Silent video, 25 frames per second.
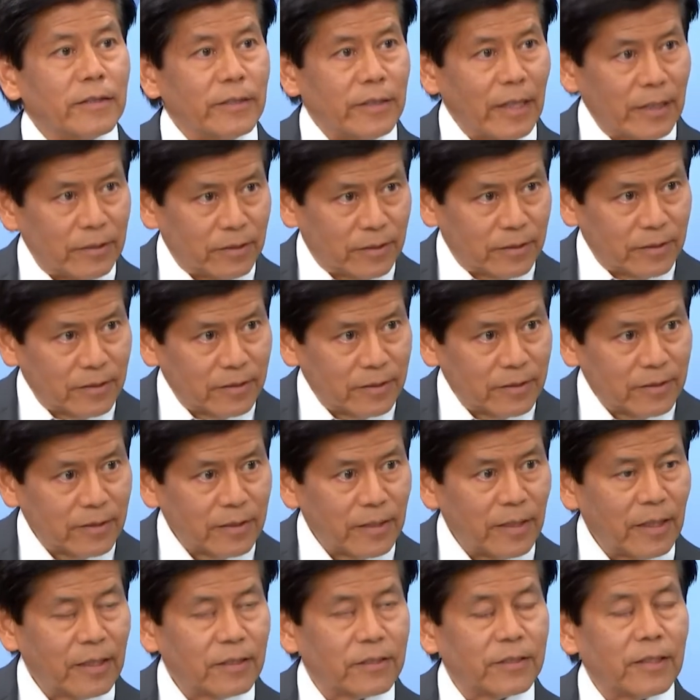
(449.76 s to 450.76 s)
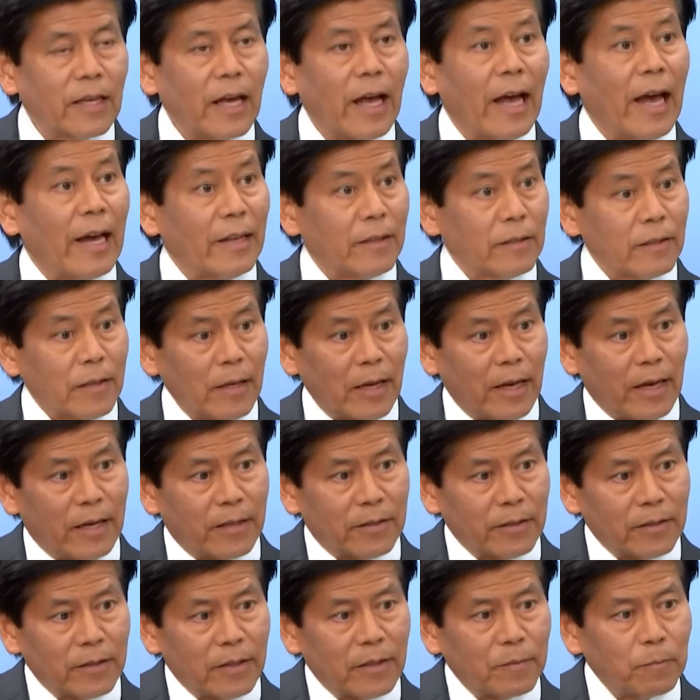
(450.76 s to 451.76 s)
Yes, yes.
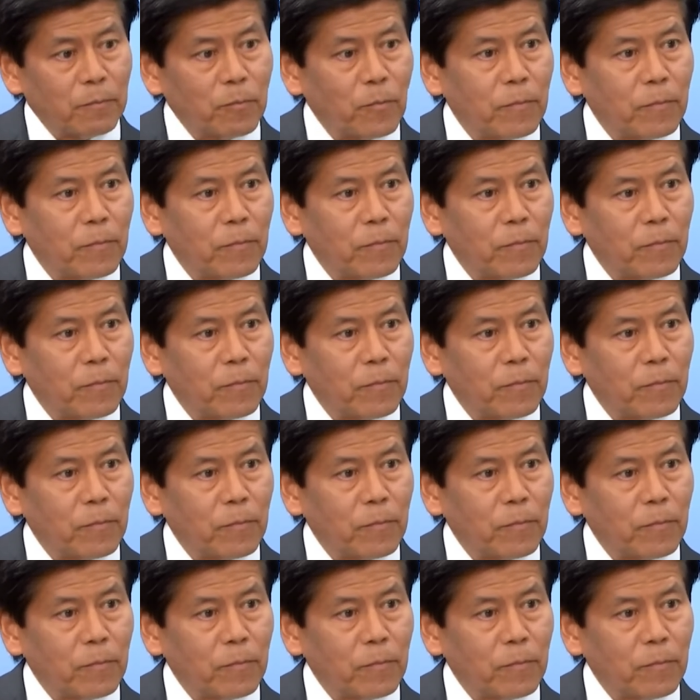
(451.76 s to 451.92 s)
And